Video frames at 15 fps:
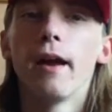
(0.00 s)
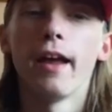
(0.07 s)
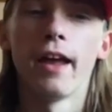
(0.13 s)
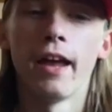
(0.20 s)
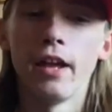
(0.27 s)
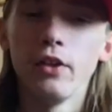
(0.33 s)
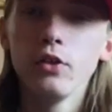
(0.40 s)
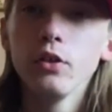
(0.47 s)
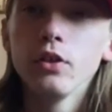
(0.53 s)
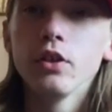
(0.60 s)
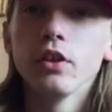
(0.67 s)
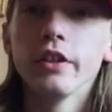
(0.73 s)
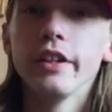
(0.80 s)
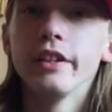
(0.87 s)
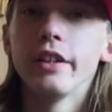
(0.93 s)
And
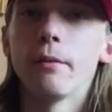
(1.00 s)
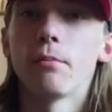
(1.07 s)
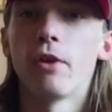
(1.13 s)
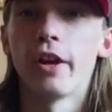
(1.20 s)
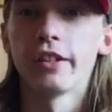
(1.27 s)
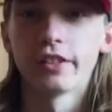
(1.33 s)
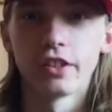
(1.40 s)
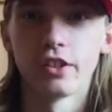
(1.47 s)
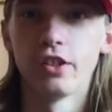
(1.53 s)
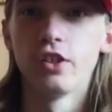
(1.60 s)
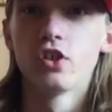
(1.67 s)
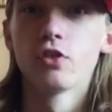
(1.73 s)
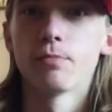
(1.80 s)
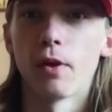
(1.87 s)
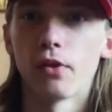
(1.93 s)
usually they prank the
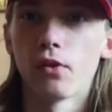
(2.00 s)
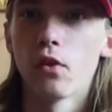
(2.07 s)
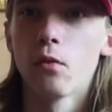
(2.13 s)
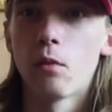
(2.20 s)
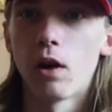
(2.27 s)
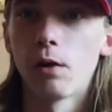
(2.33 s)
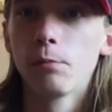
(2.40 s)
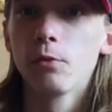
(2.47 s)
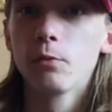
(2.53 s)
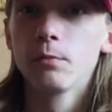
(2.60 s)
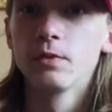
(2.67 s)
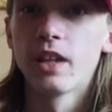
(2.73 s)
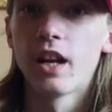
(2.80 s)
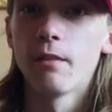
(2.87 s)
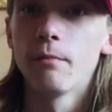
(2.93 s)
teachers by throwing water
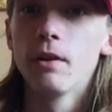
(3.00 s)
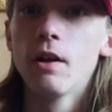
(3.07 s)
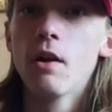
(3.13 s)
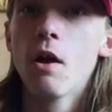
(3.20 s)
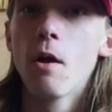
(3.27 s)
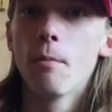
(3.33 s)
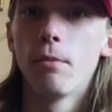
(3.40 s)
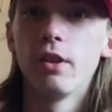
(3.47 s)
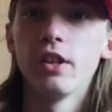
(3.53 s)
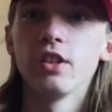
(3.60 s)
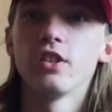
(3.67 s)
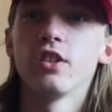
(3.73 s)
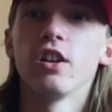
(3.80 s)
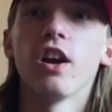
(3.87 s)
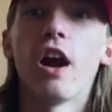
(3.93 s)
balloons at them but
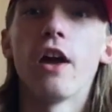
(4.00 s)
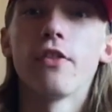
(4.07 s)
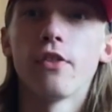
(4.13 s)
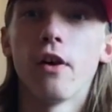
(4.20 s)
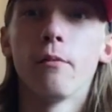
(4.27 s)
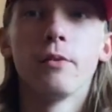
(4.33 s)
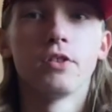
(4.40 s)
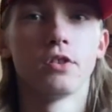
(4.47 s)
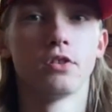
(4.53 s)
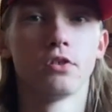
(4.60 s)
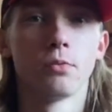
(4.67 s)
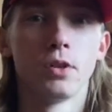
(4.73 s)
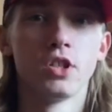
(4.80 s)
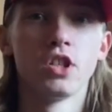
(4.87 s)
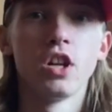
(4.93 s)
this year I thought we should
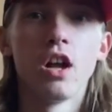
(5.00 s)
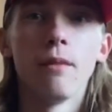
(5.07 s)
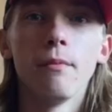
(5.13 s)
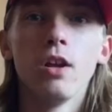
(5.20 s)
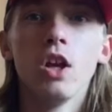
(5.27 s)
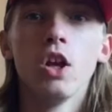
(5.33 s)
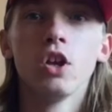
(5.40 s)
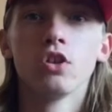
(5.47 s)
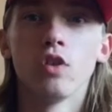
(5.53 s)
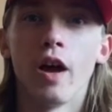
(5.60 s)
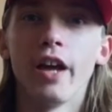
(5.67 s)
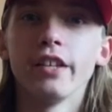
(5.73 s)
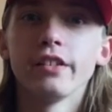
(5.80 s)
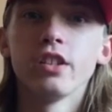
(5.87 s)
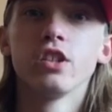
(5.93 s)
switch it up, so
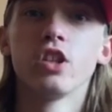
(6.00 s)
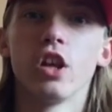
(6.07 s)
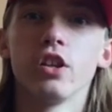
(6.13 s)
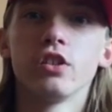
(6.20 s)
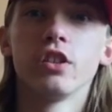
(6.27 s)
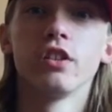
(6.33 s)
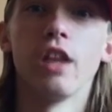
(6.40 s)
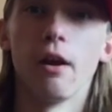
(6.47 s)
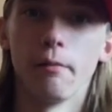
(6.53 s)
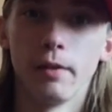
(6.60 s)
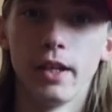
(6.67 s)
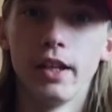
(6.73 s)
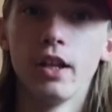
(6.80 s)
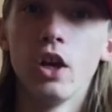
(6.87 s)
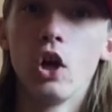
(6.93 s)
I suggested that
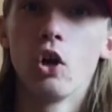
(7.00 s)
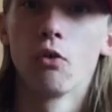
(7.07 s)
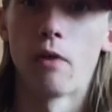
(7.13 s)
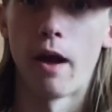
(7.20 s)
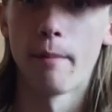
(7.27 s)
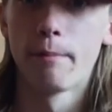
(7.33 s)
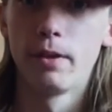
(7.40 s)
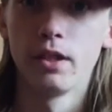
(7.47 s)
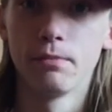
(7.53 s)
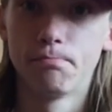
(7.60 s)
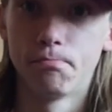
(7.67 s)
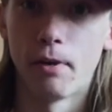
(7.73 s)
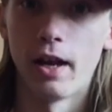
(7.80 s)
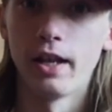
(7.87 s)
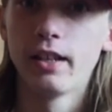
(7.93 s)
we wrap his
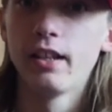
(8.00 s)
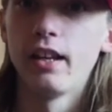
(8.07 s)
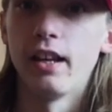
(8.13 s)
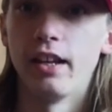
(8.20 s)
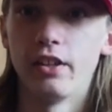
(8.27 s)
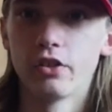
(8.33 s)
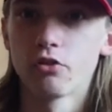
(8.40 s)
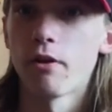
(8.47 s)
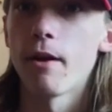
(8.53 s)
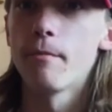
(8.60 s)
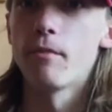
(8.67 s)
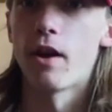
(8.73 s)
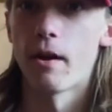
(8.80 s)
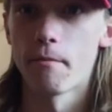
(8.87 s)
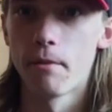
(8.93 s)
bike in
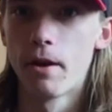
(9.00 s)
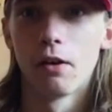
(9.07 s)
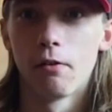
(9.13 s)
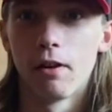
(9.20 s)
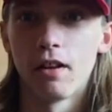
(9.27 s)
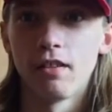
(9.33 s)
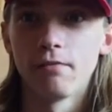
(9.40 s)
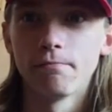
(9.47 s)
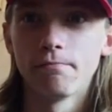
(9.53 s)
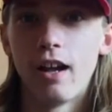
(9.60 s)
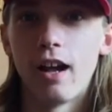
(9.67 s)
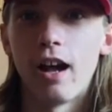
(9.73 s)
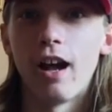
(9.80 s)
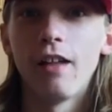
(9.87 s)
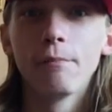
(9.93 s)
Saran wrap. Well,
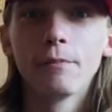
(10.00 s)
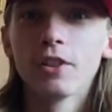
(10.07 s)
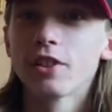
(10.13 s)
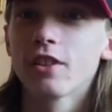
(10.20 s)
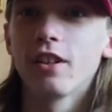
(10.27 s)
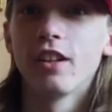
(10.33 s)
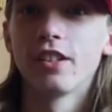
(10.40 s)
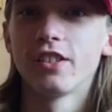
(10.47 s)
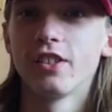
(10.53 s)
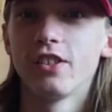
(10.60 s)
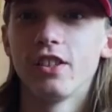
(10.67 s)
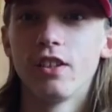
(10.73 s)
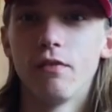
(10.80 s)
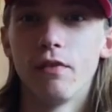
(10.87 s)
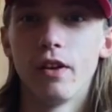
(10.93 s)
I'm just gonna let you
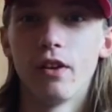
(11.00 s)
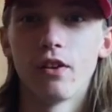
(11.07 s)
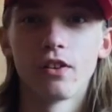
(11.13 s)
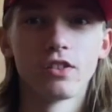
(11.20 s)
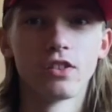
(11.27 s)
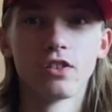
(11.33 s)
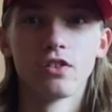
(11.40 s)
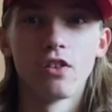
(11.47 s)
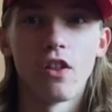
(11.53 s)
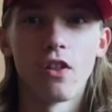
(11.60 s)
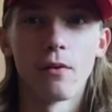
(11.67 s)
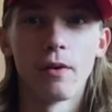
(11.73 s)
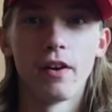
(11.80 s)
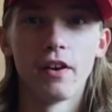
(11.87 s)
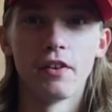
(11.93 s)
see the video because there's no
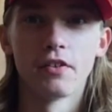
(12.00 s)
other way to